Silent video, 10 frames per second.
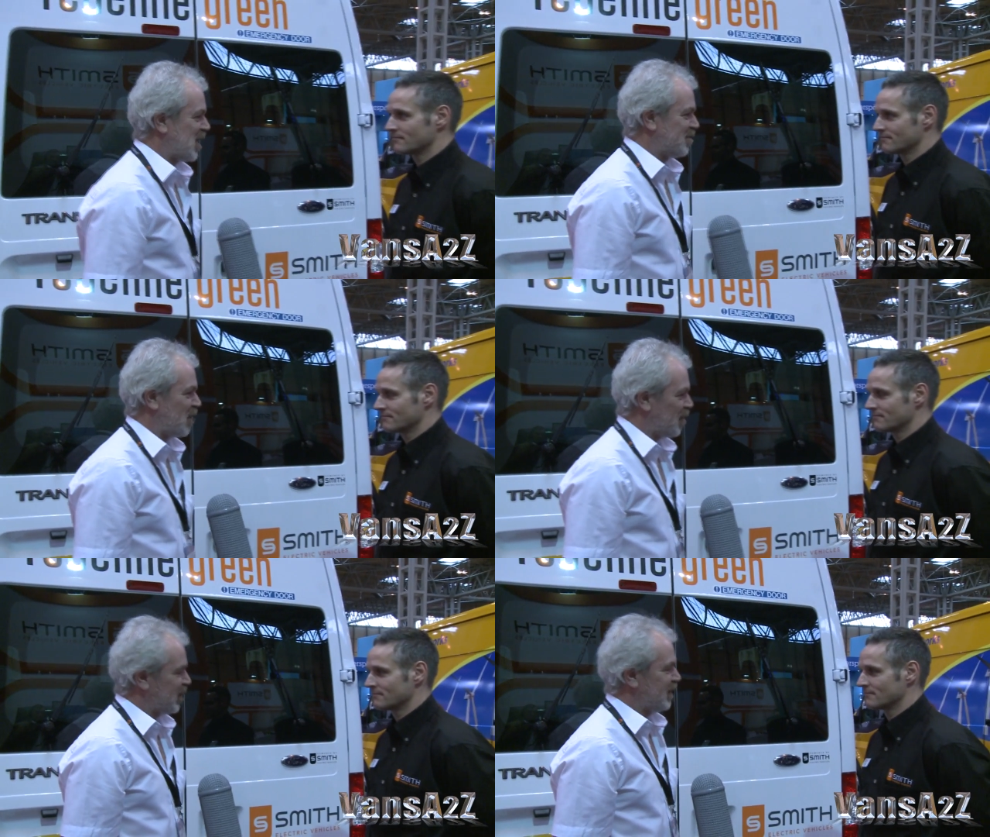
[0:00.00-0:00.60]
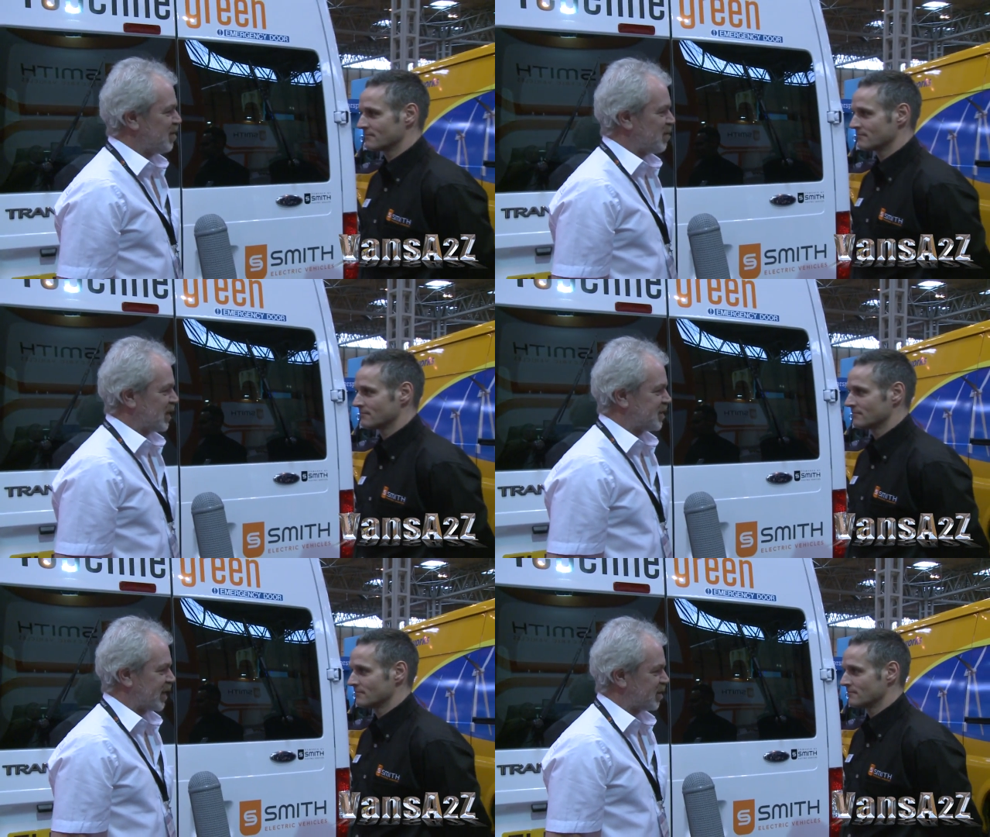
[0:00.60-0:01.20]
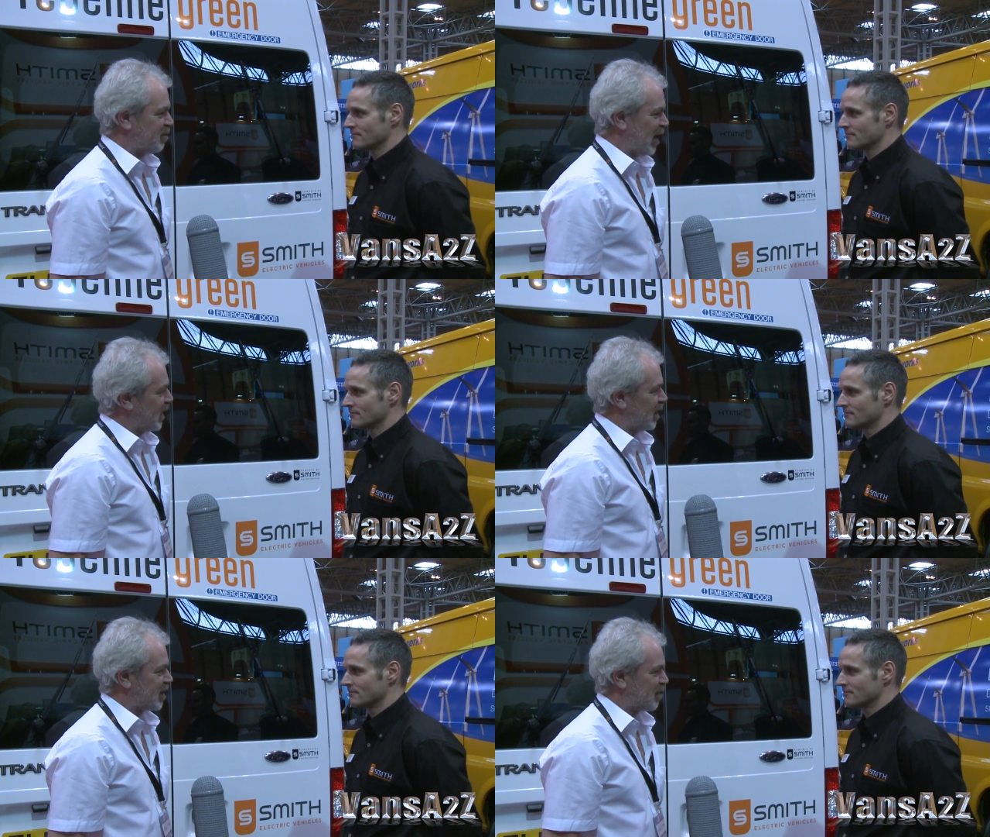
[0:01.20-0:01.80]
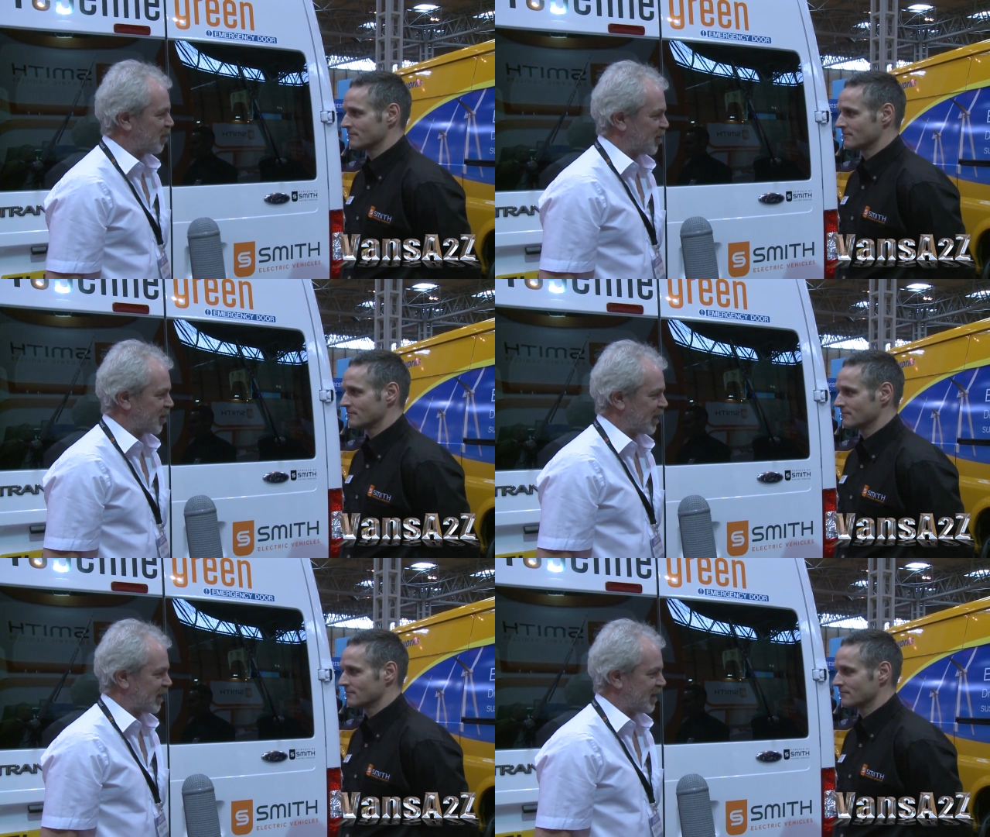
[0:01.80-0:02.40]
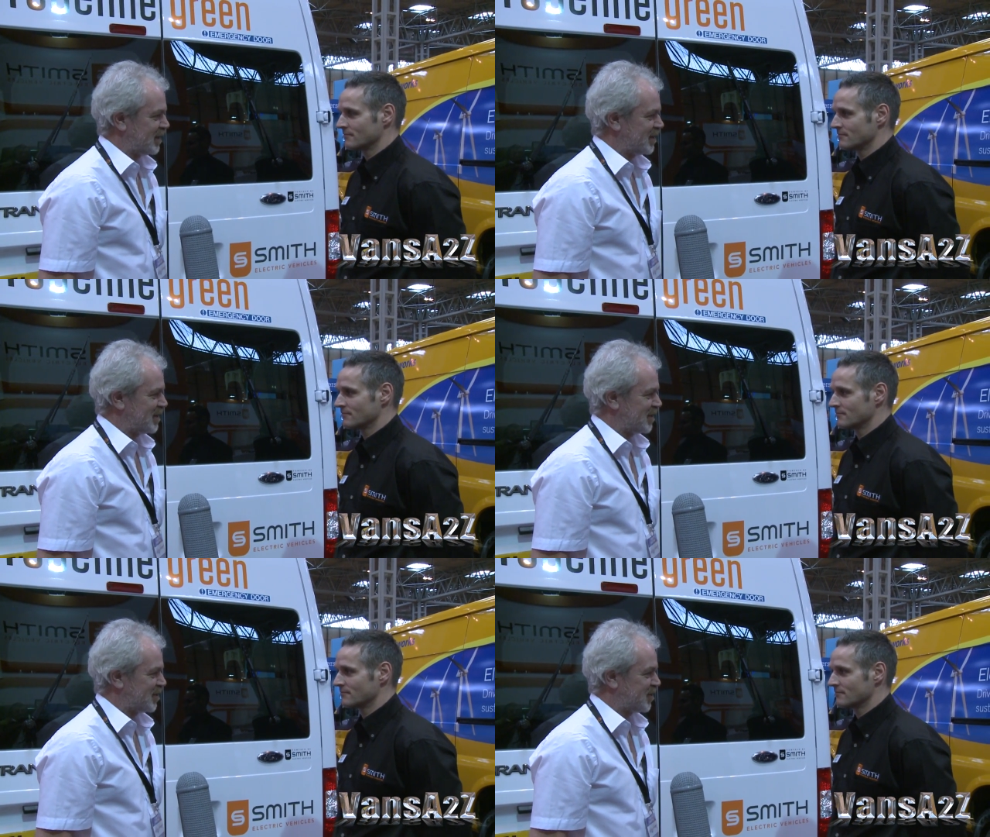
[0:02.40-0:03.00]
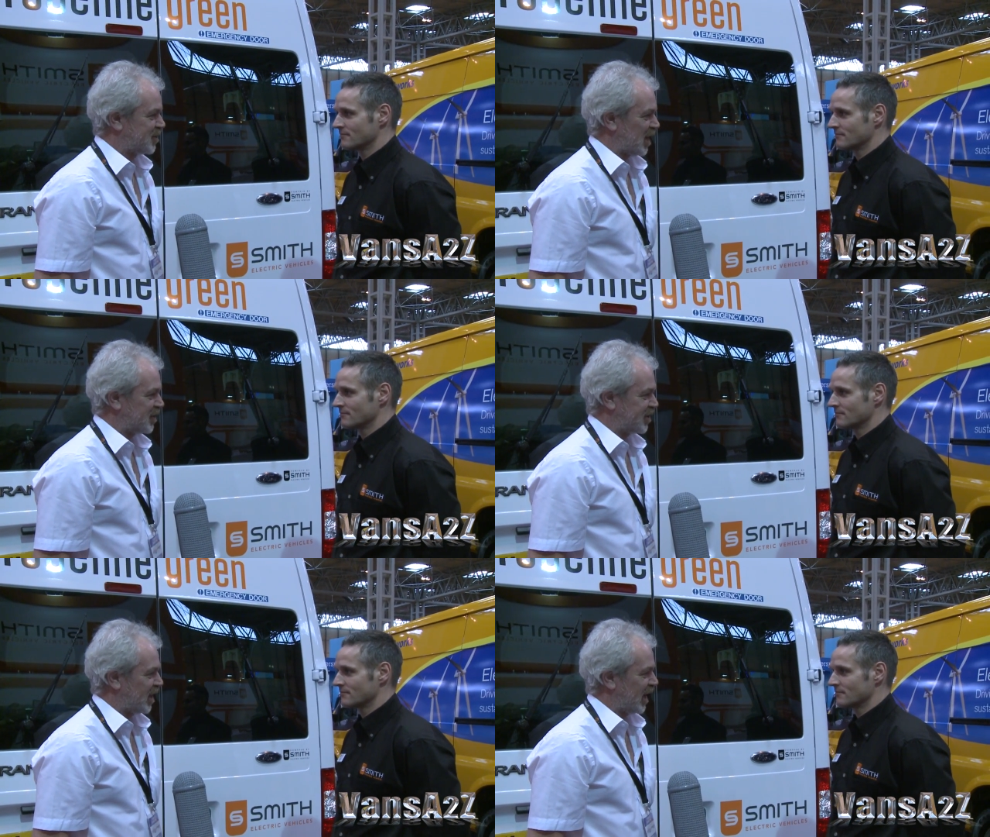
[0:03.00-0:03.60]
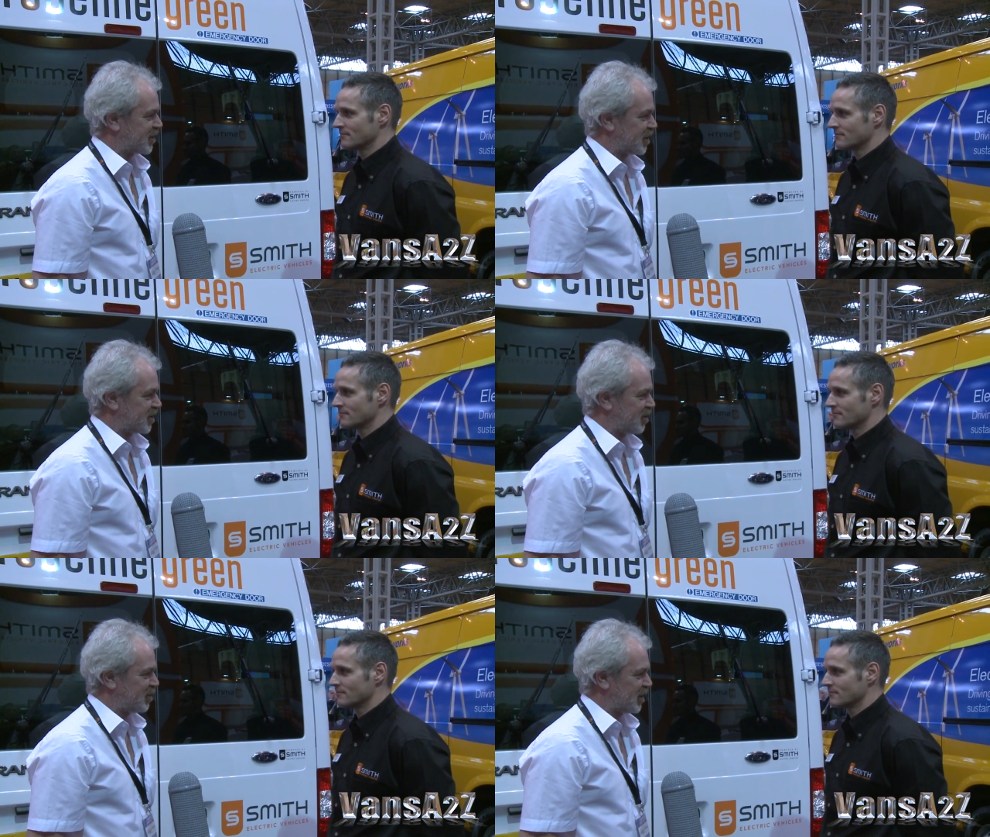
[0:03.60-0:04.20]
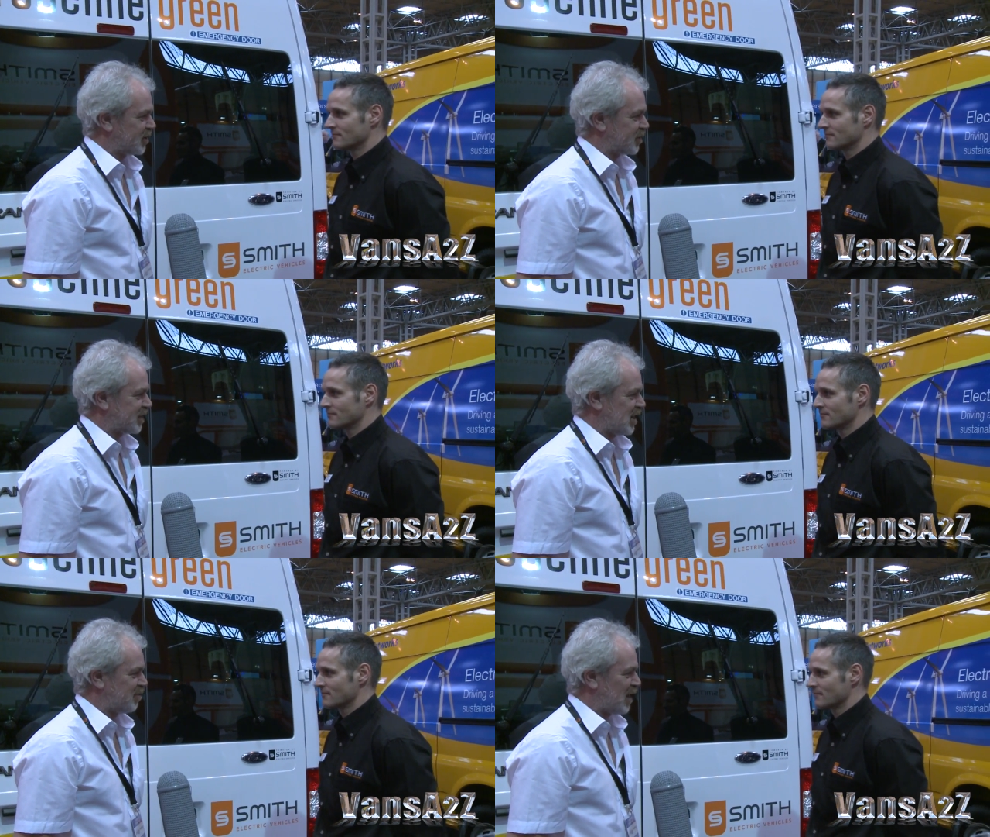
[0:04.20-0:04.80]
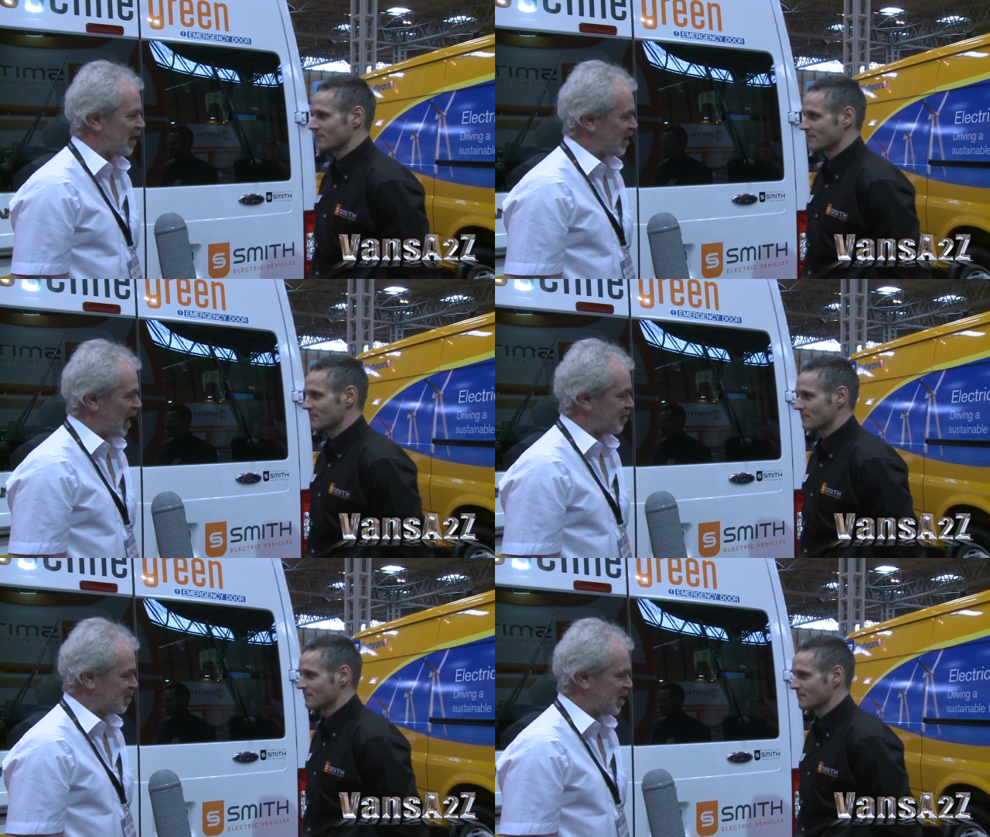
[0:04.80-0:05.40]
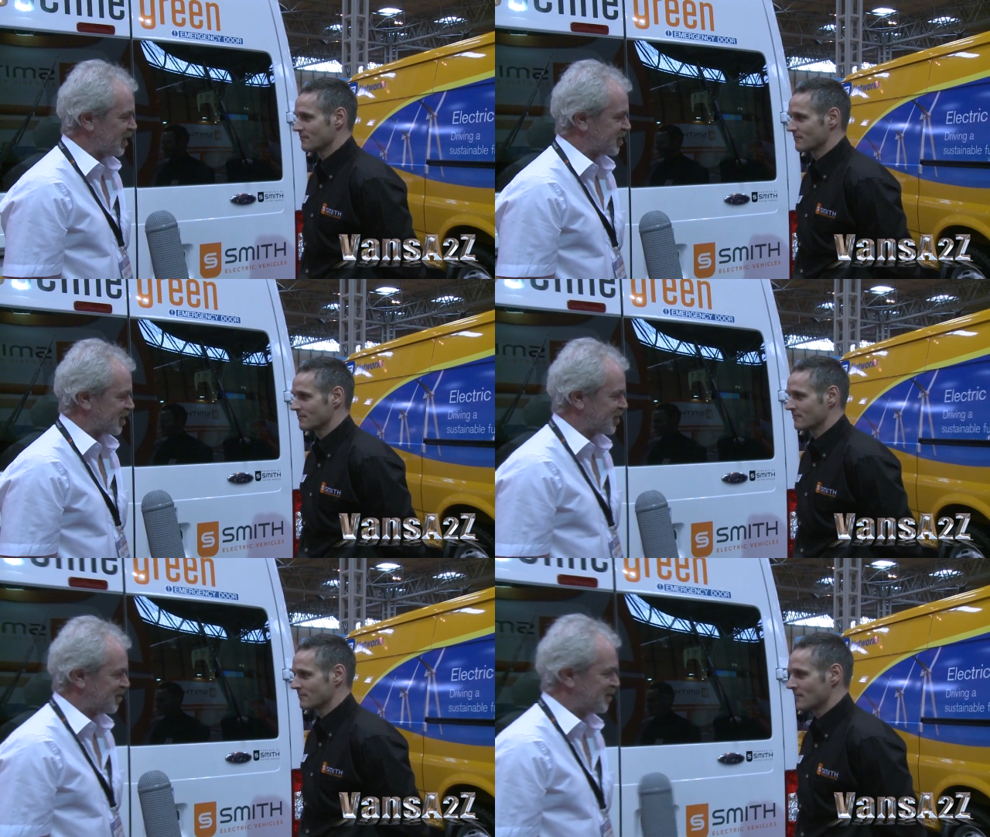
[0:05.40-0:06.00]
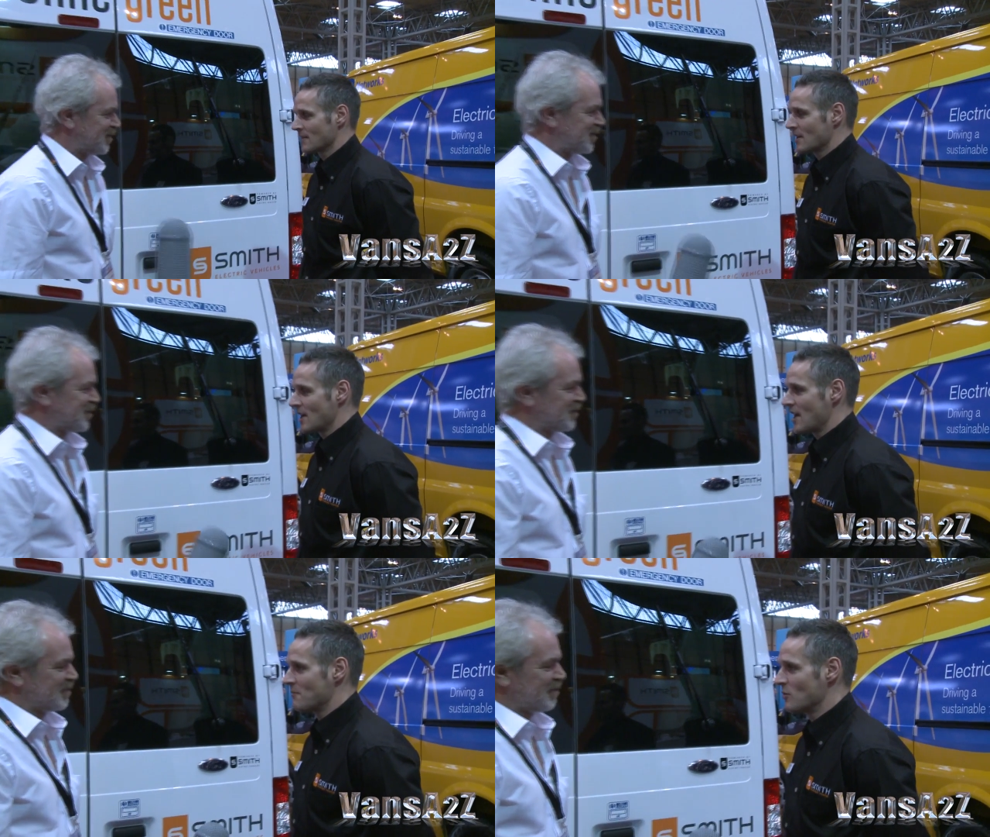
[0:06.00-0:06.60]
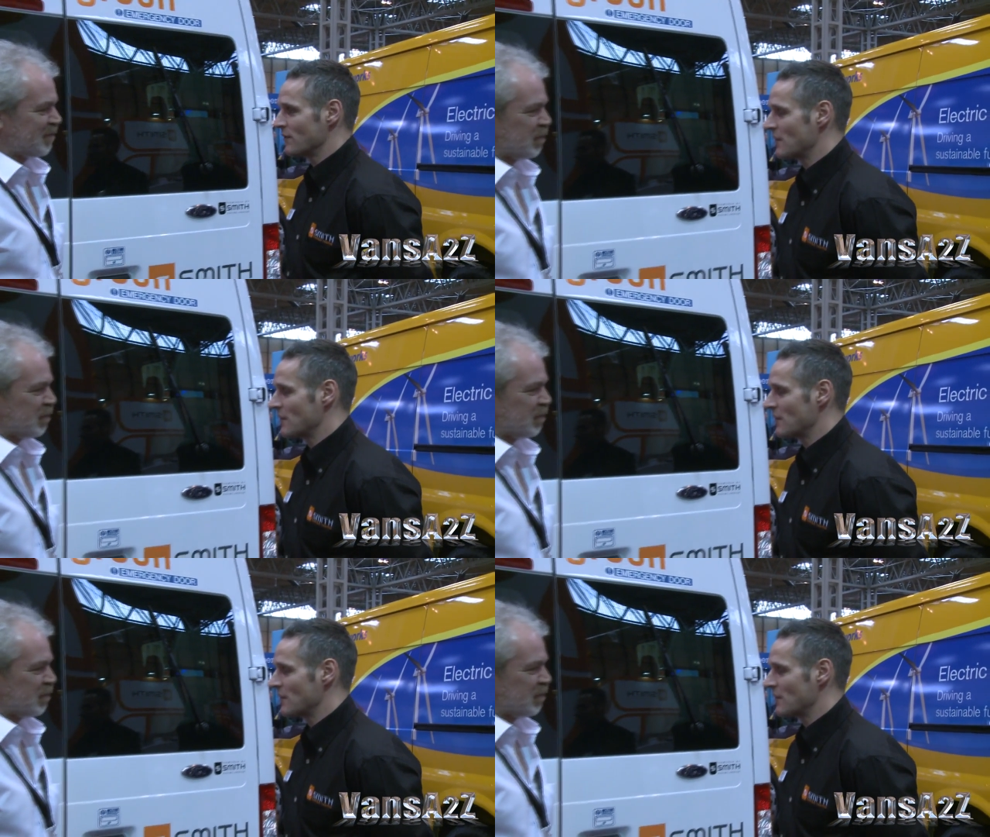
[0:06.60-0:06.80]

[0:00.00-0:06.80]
Speaker 1: um, I believe you managed to get the payload up on the transit electrics you produce. Um, have, you, have you managed this? Um, over